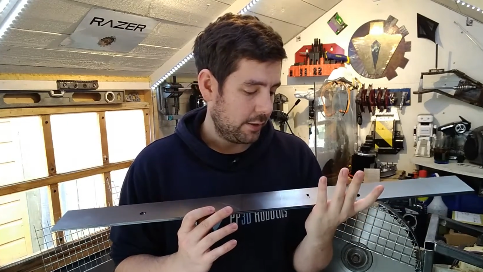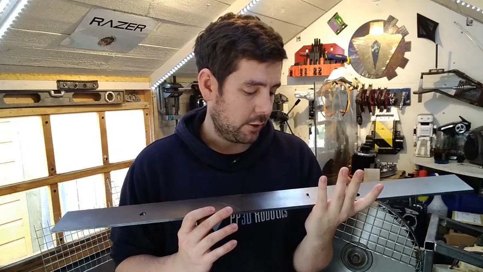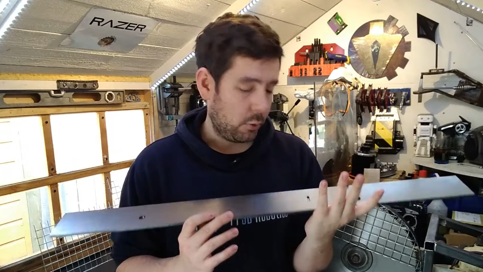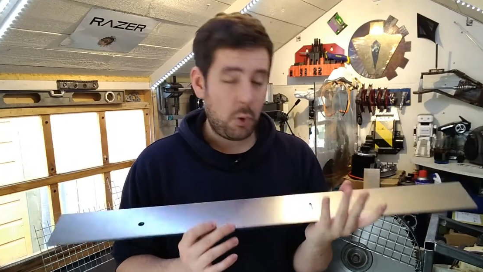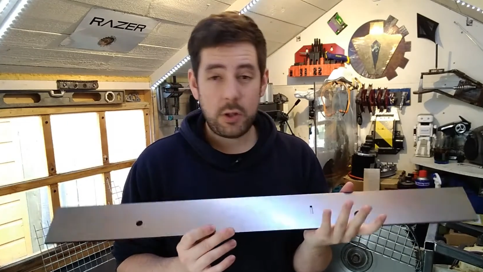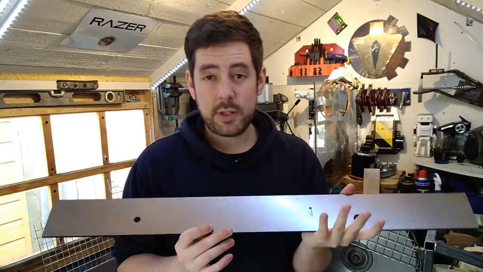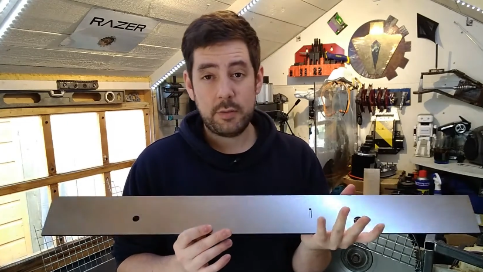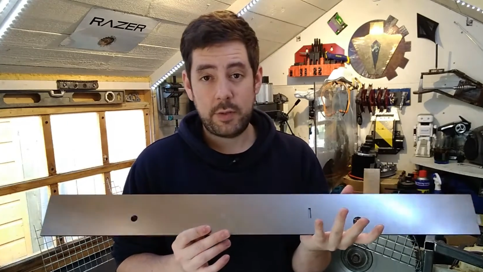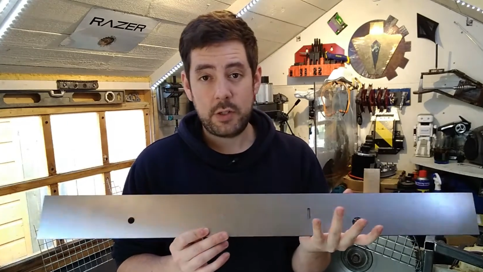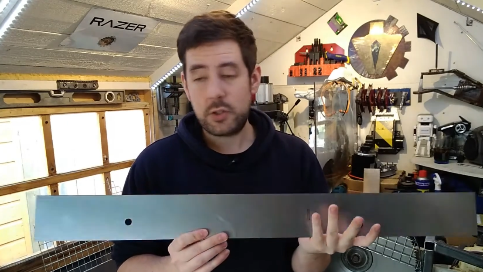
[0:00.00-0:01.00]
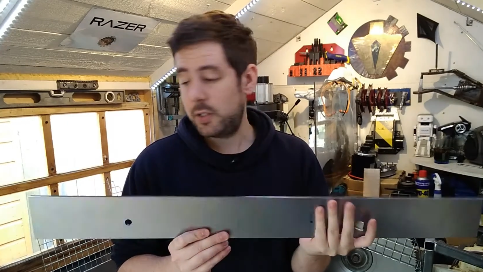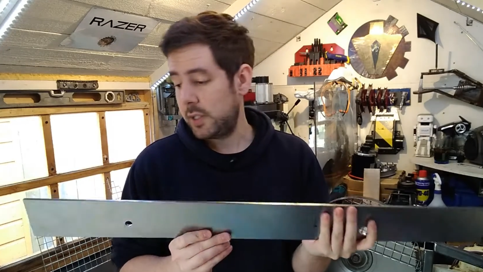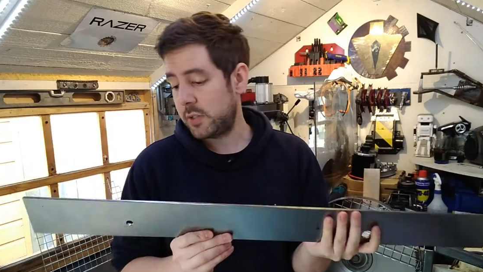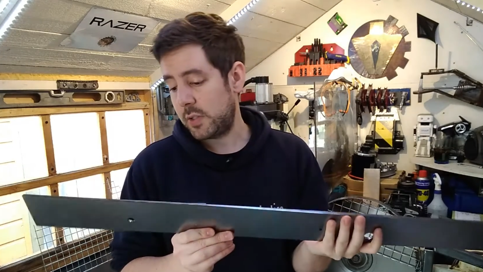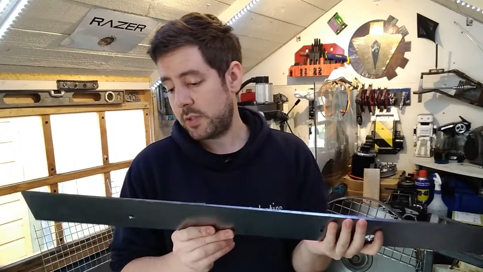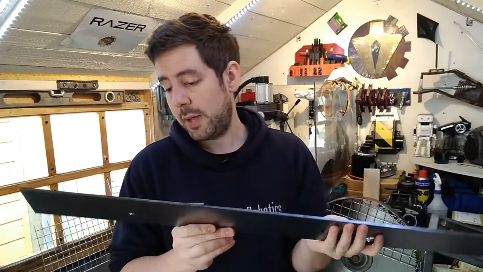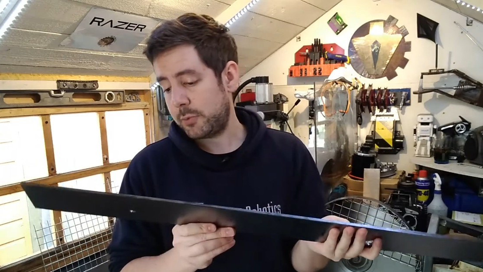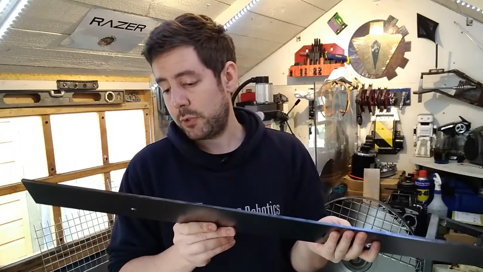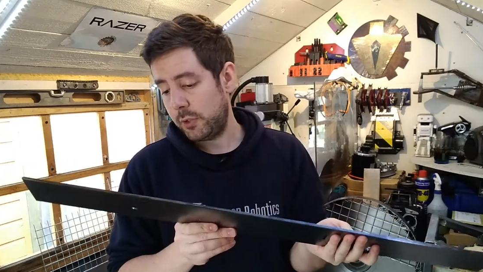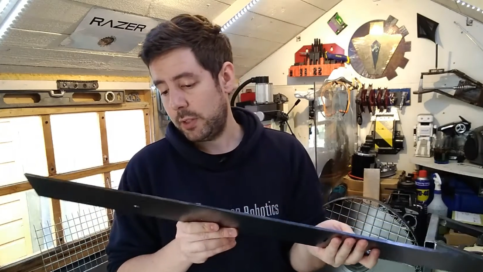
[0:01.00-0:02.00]
The quality of finishing these is
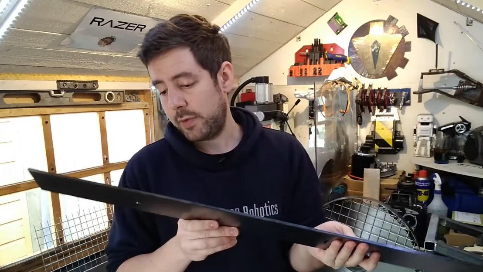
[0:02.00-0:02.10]
absolutely